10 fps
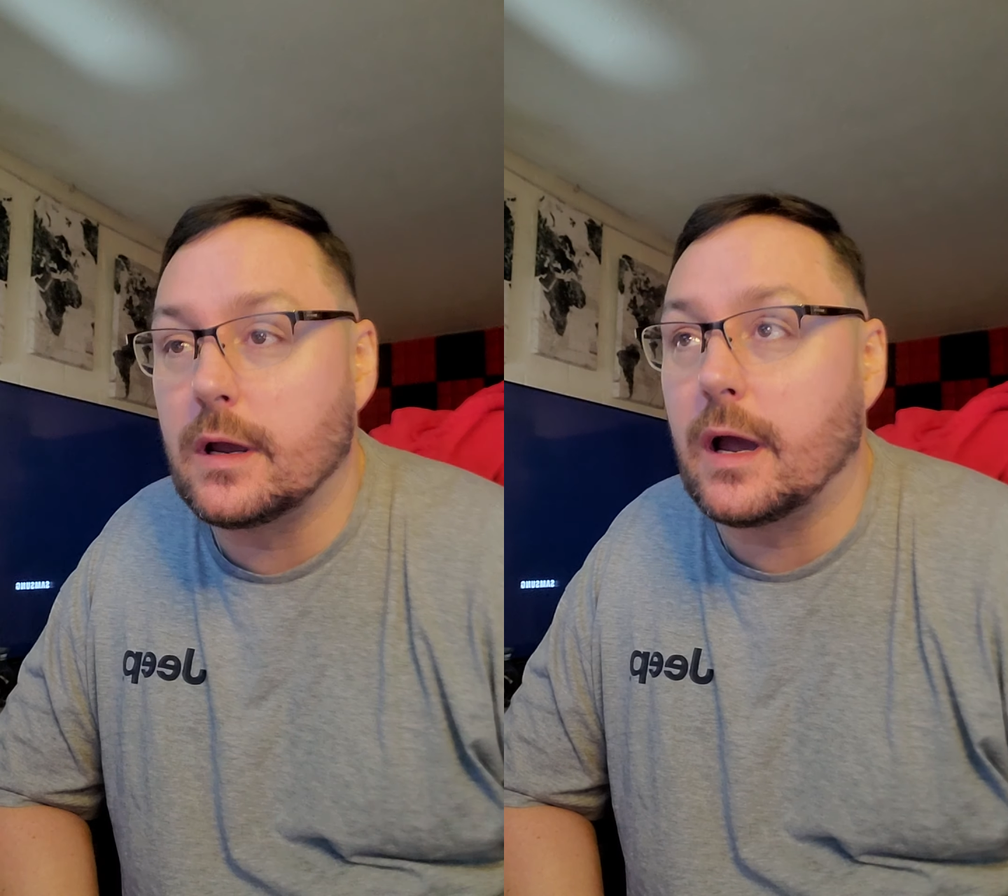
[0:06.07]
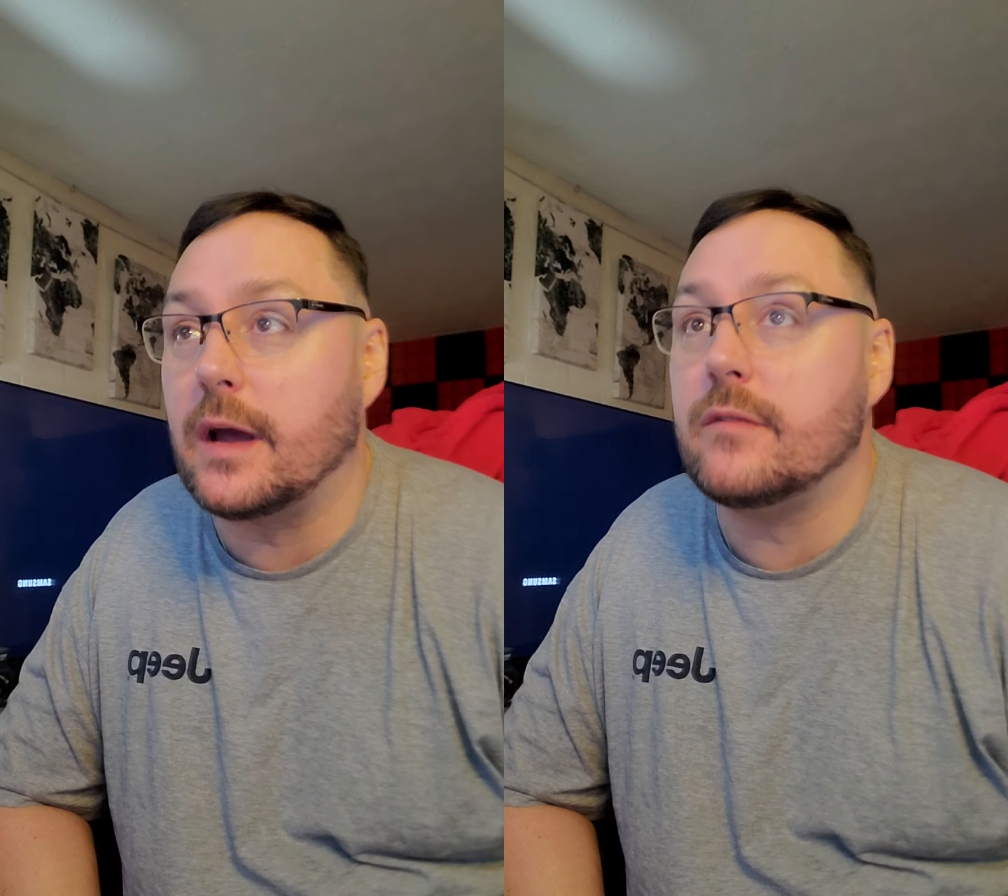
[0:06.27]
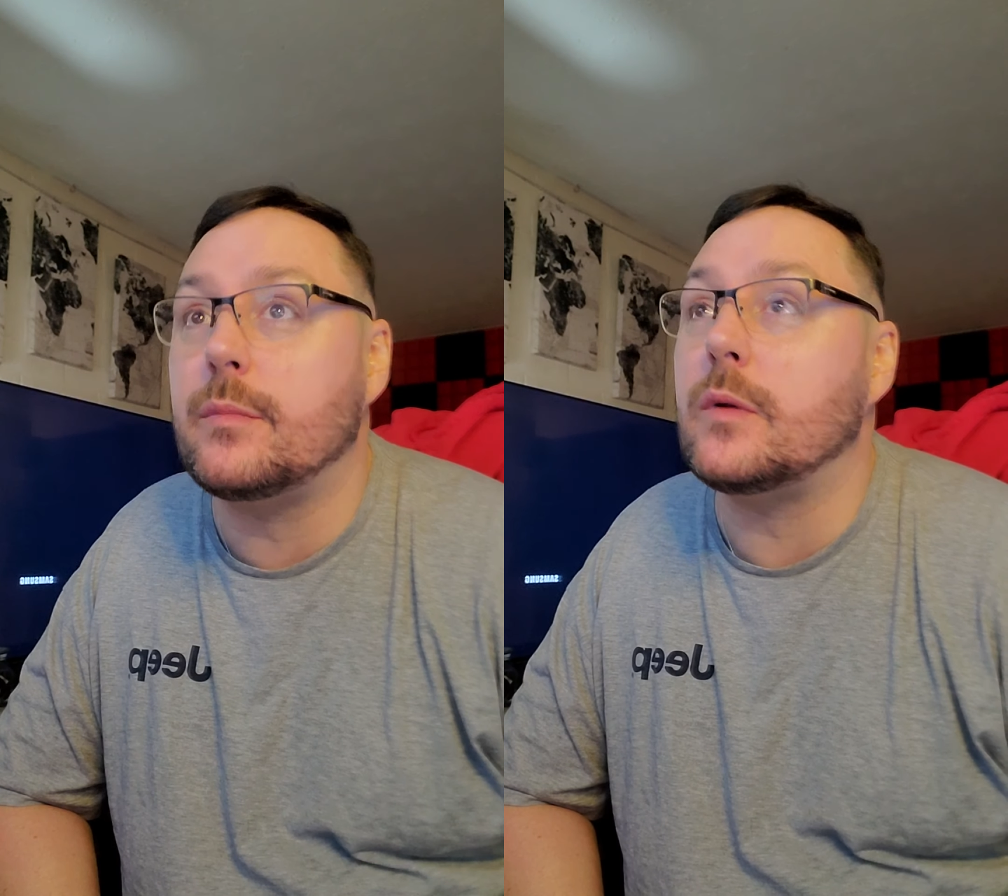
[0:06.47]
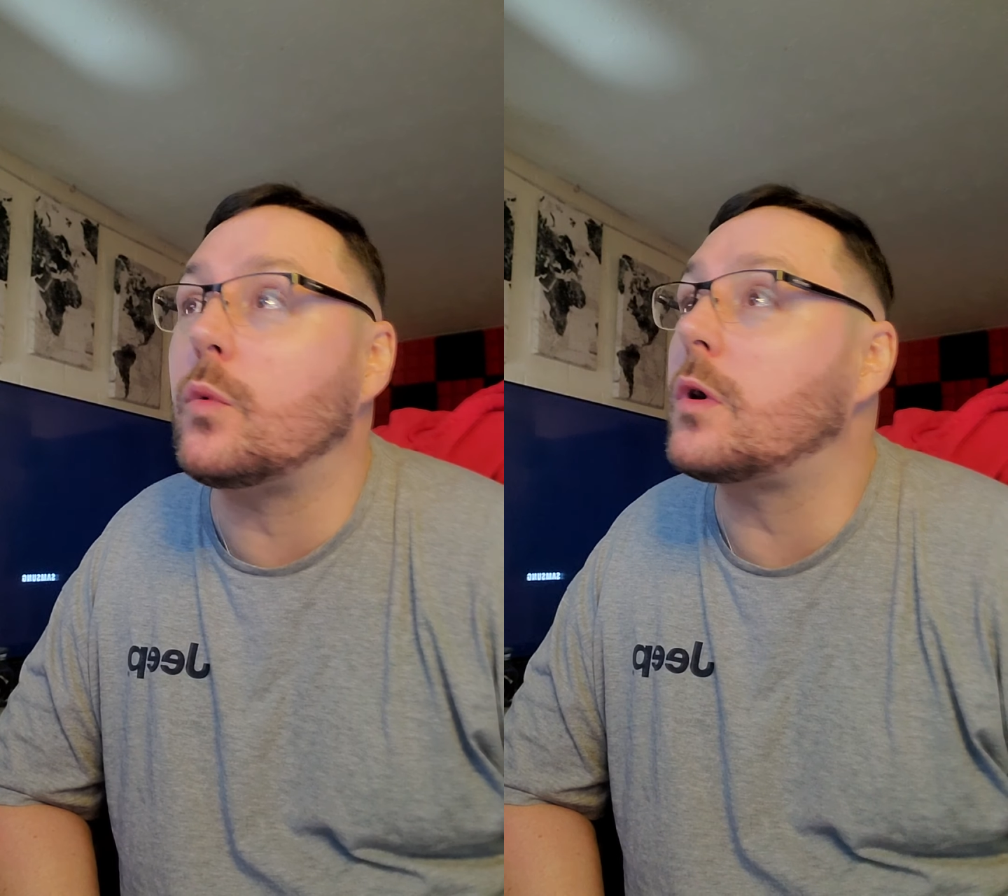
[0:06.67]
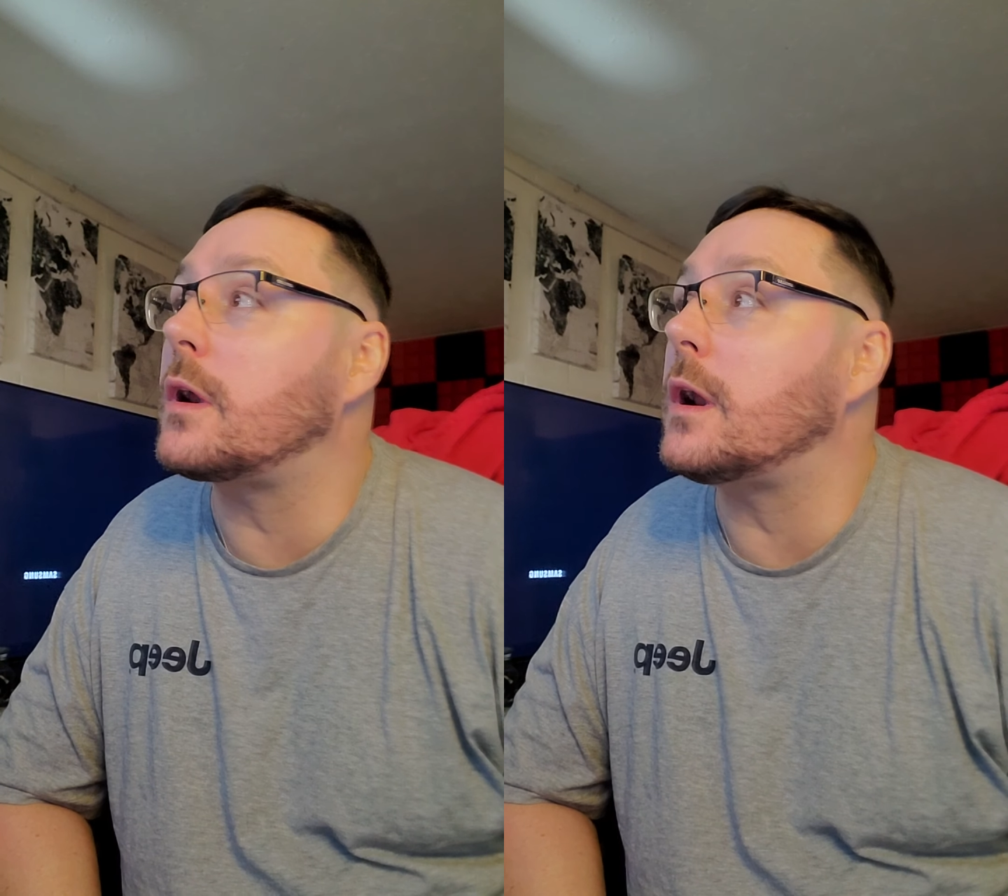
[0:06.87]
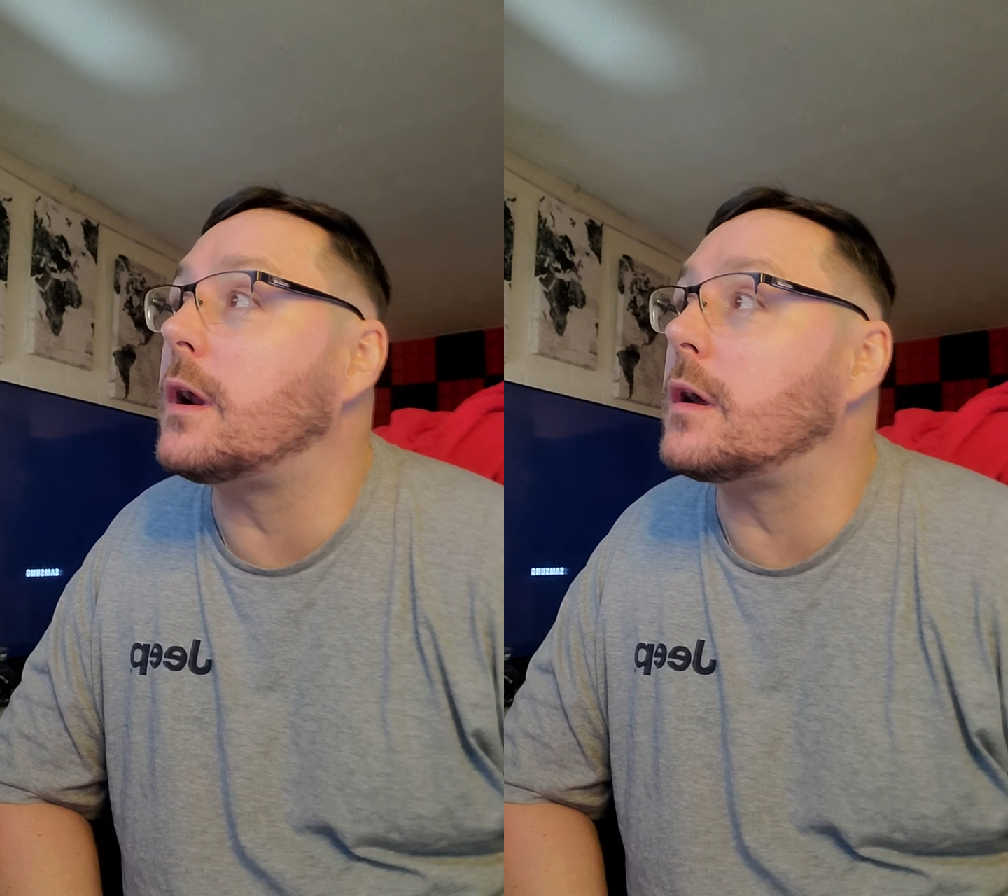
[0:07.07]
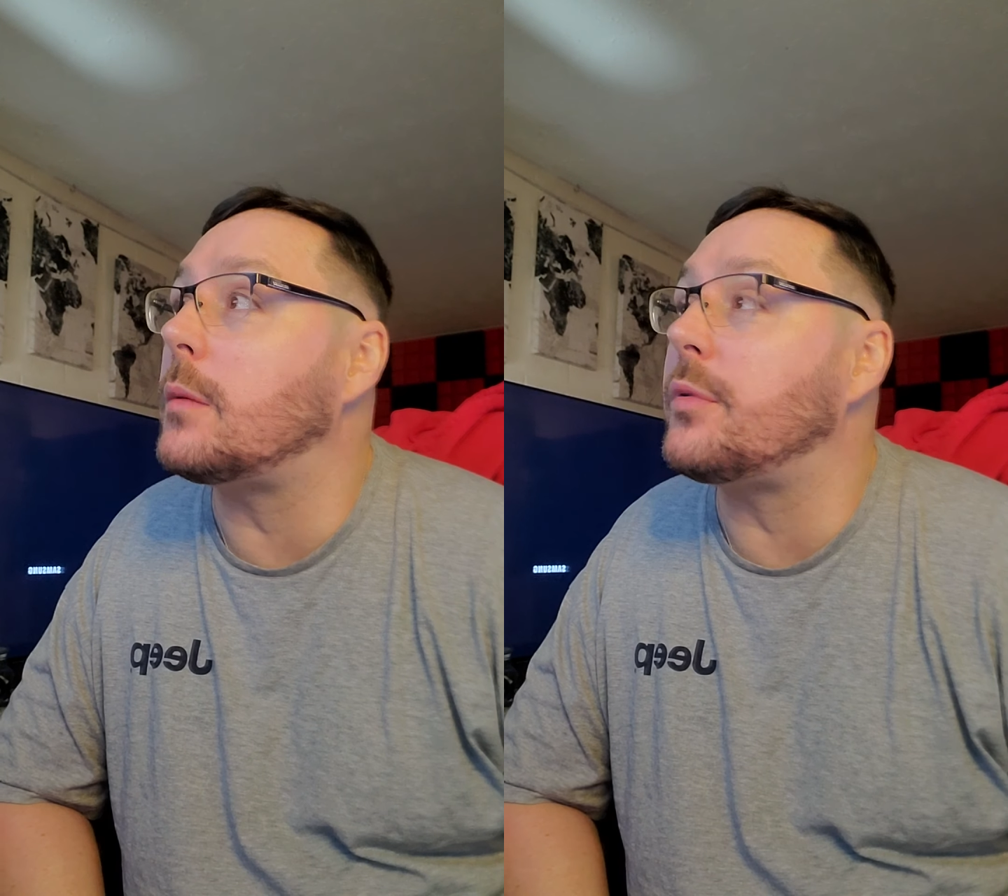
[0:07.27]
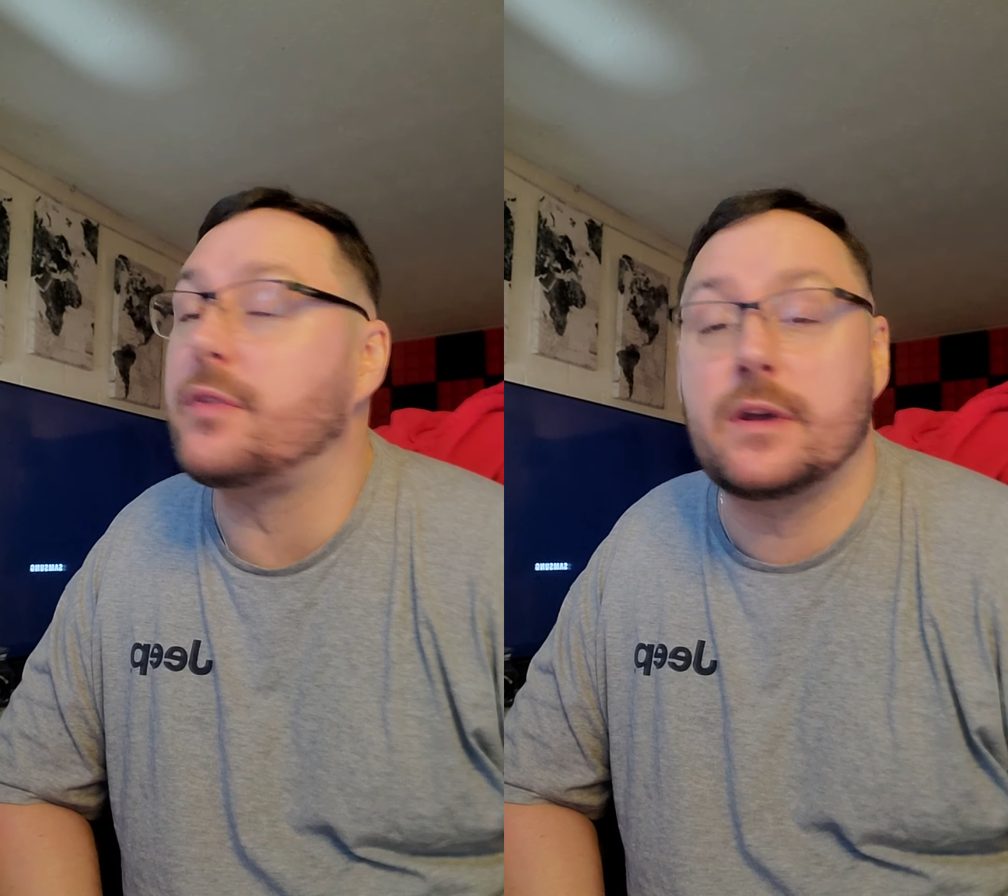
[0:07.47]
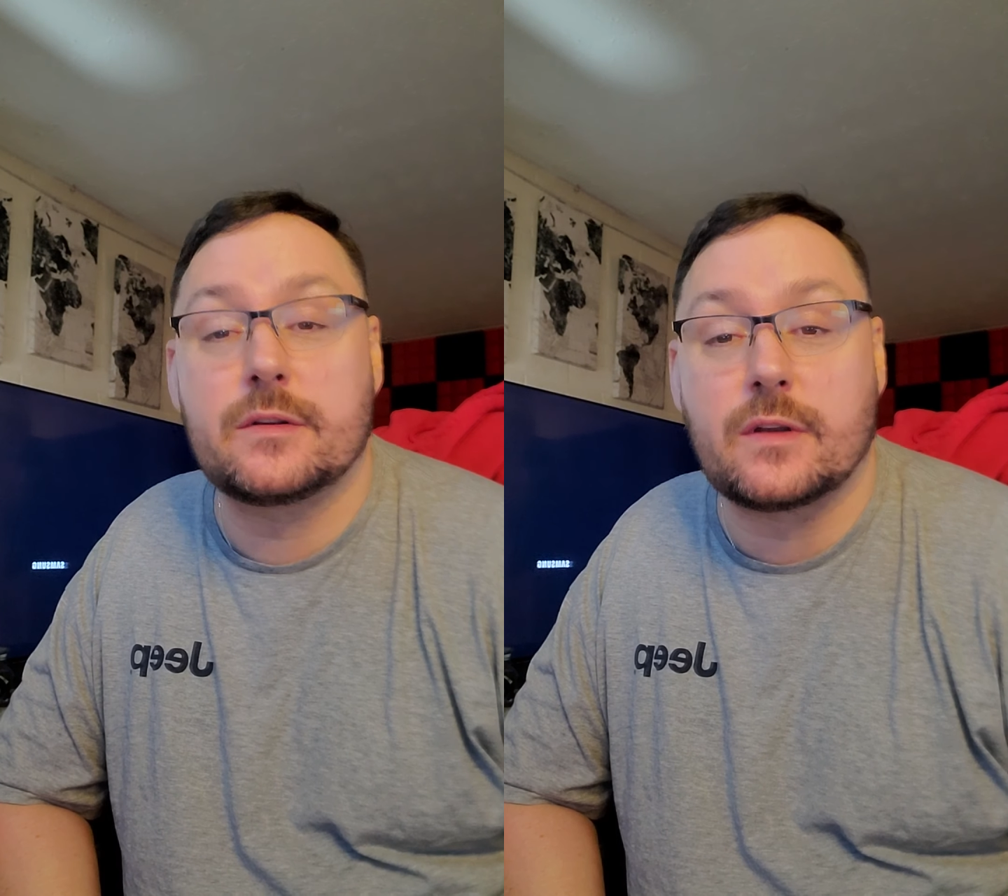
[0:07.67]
I've been working on a couple things